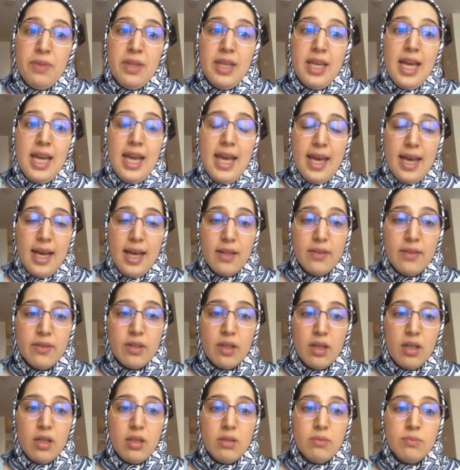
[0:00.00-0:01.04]
And
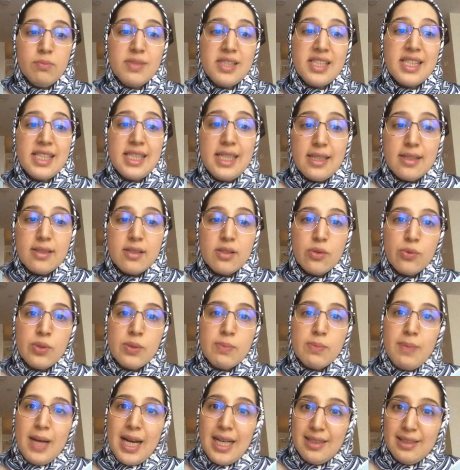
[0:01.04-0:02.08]
since those
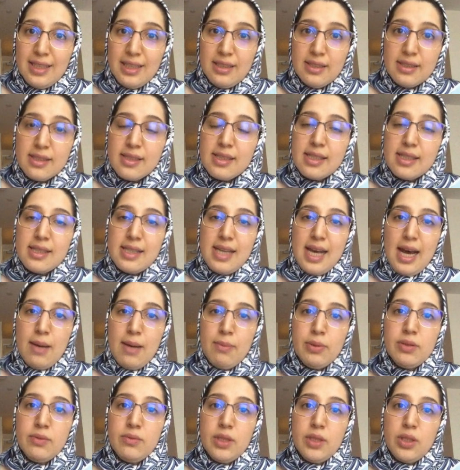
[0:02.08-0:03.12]
bad data sets
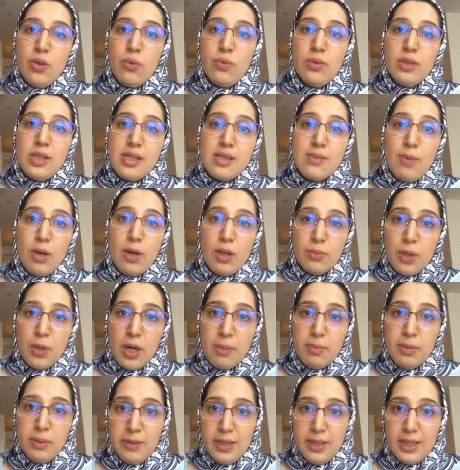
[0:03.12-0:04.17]
happen with only a small
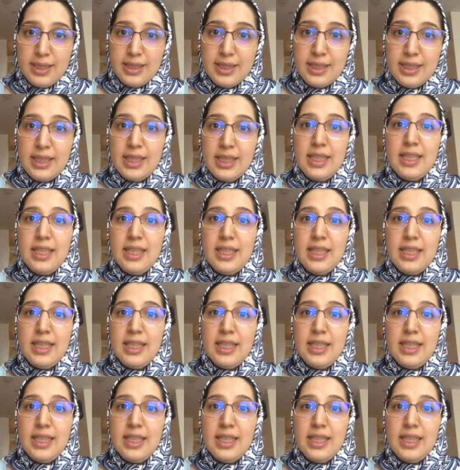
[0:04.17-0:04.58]
probability,